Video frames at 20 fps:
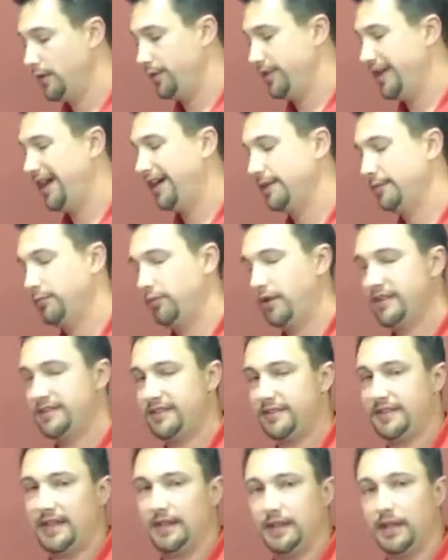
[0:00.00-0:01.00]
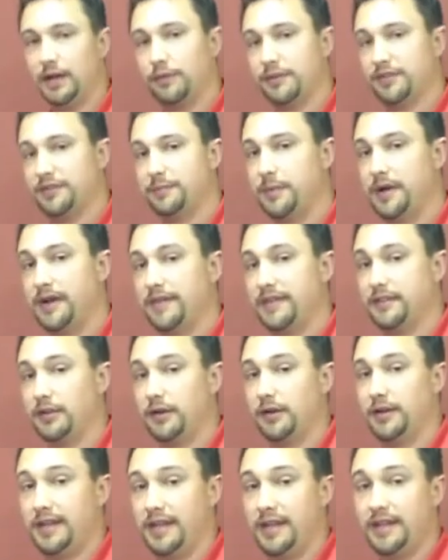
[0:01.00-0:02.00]
not compressing that lower spine that's
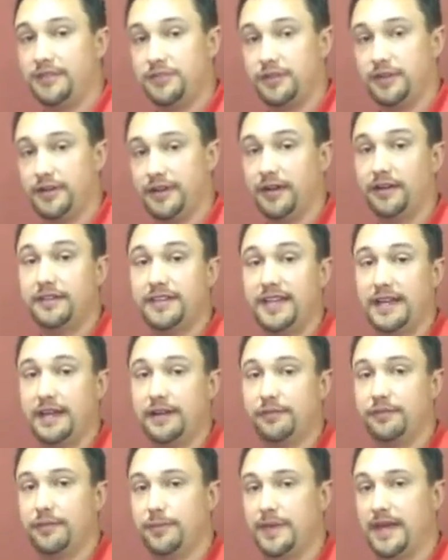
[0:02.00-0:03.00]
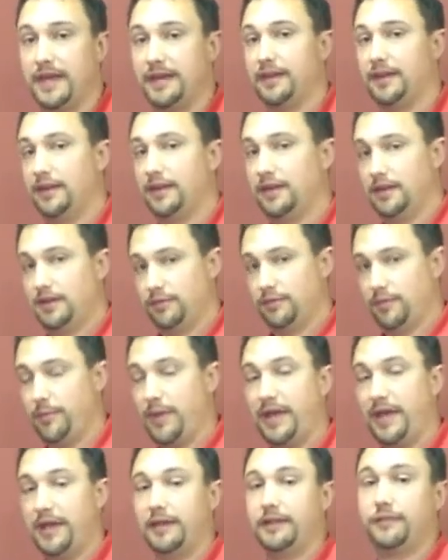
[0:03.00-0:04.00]
already injured, irritated from that
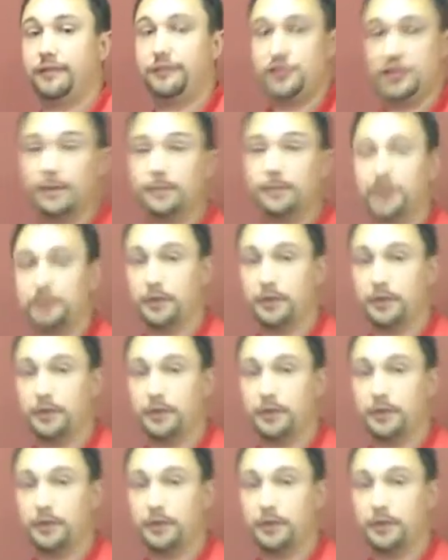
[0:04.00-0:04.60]
repetitive jumping